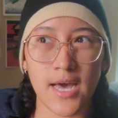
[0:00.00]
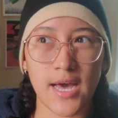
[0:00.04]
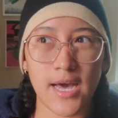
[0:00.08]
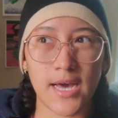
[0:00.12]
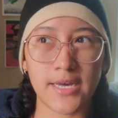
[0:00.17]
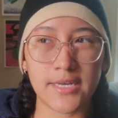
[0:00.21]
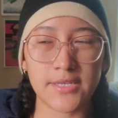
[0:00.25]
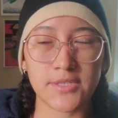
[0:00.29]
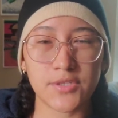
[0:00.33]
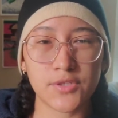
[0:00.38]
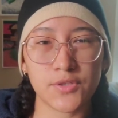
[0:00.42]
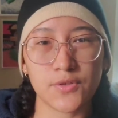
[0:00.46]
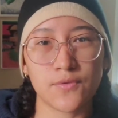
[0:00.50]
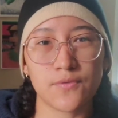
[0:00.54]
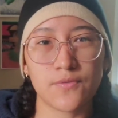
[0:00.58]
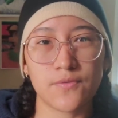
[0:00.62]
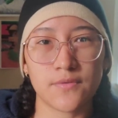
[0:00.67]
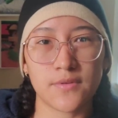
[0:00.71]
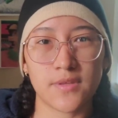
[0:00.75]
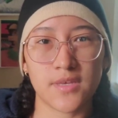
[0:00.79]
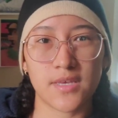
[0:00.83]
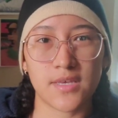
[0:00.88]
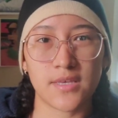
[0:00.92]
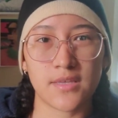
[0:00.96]
I do
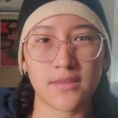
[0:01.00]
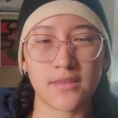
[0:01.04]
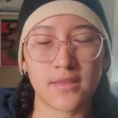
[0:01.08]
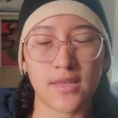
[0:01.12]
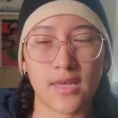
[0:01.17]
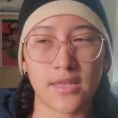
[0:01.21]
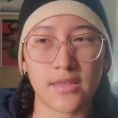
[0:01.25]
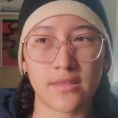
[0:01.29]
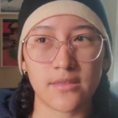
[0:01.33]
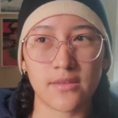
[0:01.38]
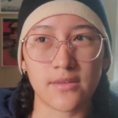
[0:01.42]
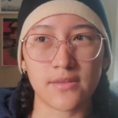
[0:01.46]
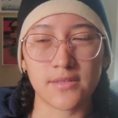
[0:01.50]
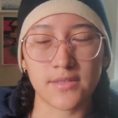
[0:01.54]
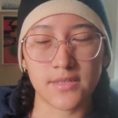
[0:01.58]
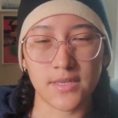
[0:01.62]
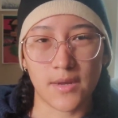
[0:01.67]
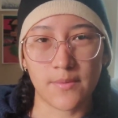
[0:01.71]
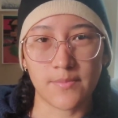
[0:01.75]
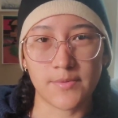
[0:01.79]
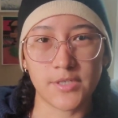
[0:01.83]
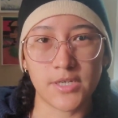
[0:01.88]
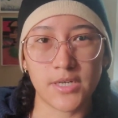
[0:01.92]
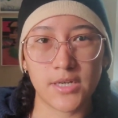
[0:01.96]
think that the
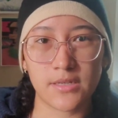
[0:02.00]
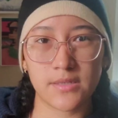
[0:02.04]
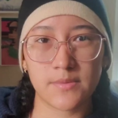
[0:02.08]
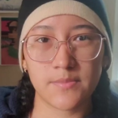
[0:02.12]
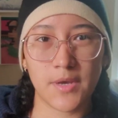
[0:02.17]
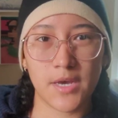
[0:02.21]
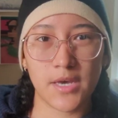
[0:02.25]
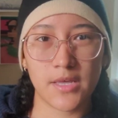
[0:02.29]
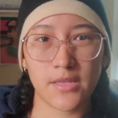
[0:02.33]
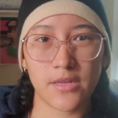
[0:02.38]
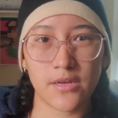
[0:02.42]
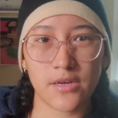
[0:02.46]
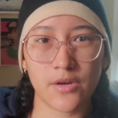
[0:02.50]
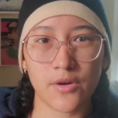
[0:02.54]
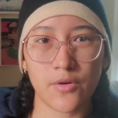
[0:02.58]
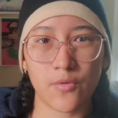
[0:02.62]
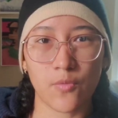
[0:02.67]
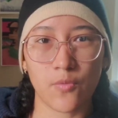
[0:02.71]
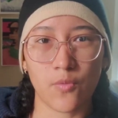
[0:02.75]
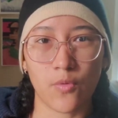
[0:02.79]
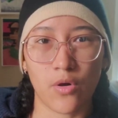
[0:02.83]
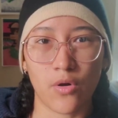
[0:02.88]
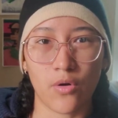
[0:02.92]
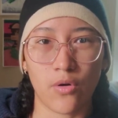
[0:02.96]
subject matter
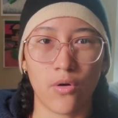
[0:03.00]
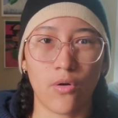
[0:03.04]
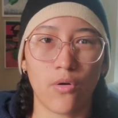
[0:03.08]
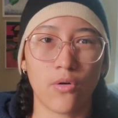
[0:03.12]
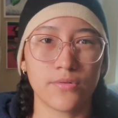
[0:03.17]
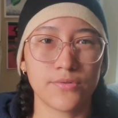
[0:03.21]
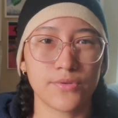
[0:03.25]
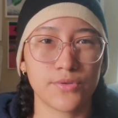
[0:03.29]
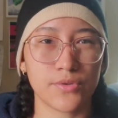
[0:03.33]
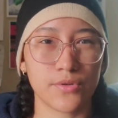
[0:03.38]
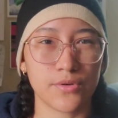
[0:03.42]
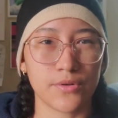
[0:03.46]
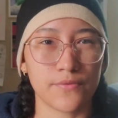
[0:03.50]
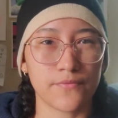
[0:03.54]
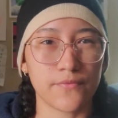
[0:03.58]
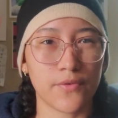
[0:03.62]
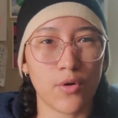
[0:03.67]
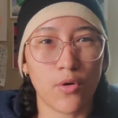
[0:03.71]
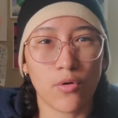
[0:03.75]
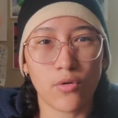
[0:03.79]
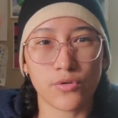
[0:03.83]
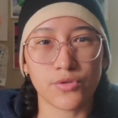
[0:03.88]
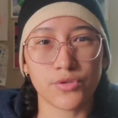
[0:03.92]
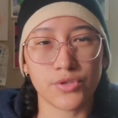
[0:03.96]
will sort of
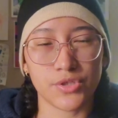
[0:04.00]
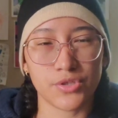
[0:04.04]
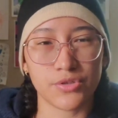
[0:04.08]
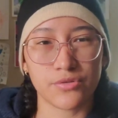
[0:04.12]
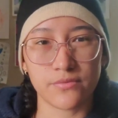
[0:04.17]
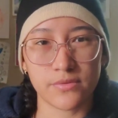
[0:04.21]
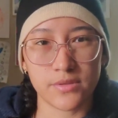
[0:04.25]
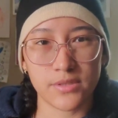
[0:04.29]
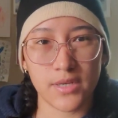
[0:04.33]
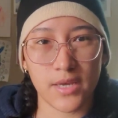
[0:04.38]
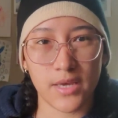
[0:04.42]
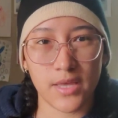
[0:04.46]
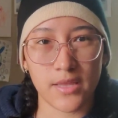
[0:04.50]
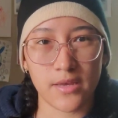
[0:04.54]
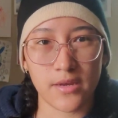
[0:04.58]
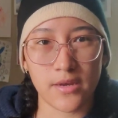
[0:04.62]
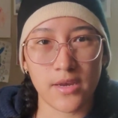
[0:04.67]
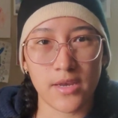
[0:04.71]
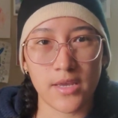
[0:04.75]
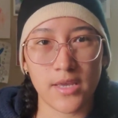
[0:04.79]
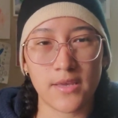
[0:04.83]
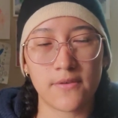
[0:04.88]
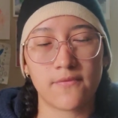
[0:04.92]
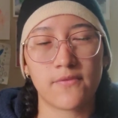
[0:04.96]
hold you
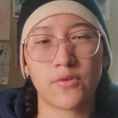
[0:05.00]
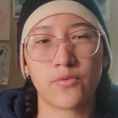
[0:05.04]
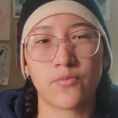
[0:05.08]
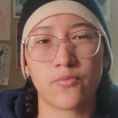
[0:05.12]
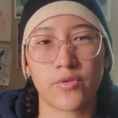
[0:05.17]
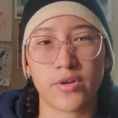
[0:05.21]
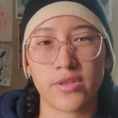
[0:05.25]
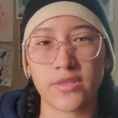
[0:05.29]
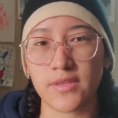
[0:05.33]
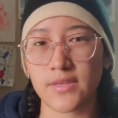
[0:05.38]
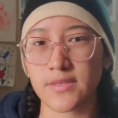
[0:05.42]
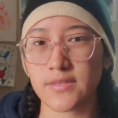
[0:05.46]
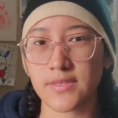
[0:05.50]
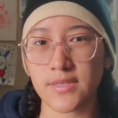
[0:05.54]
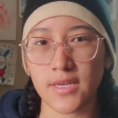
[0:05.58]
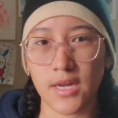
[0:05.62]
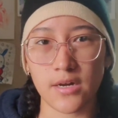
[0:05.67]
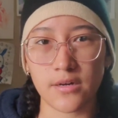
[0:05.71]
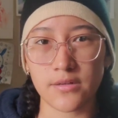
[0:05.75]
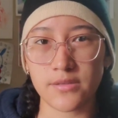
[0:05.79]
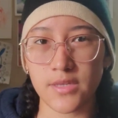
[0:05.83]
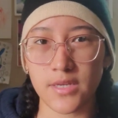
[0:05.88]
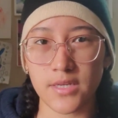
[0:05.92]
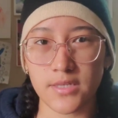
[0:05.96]
together even when the
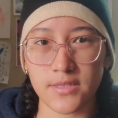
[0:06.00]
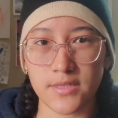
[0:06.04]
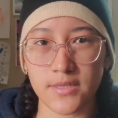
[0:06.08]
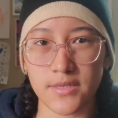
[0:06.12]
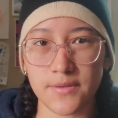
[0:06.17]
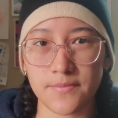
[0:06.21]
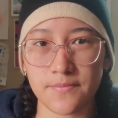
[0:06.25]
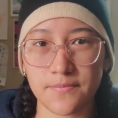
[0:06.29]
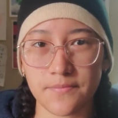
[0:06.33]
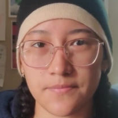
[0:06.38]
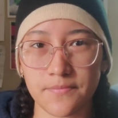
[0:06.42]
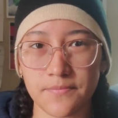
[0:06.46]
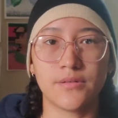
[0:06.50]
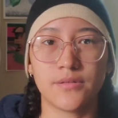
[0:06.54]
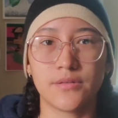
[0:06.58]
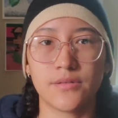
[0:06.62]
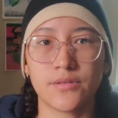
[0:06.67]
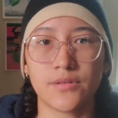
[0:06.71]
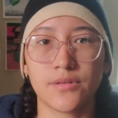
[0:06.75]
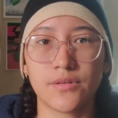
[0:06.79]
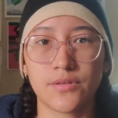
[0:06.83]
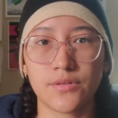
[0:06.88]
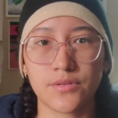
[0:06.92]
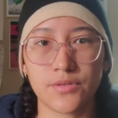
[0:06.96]
style doesn't.
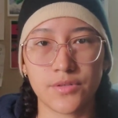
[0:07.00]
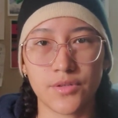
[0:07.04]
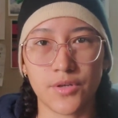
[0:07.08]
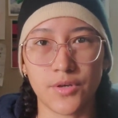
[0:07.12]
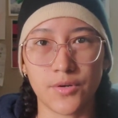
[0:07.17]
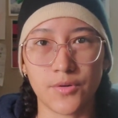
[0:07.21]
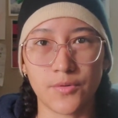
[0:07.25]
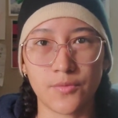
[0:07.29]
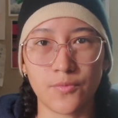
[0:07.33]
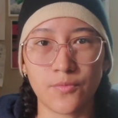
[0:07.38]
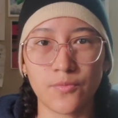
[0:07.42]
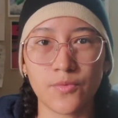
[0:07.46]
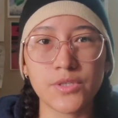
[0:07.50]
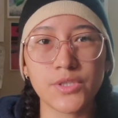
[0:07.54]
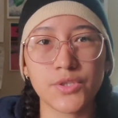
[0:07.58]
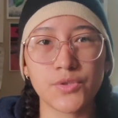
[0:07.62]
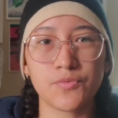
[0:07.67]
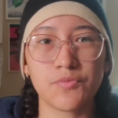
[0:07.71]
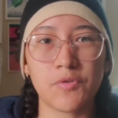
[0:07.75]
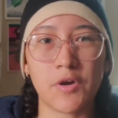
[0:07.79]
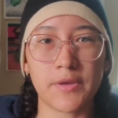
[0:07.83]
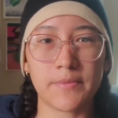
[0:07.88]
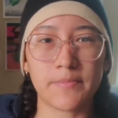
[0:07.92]
So what do I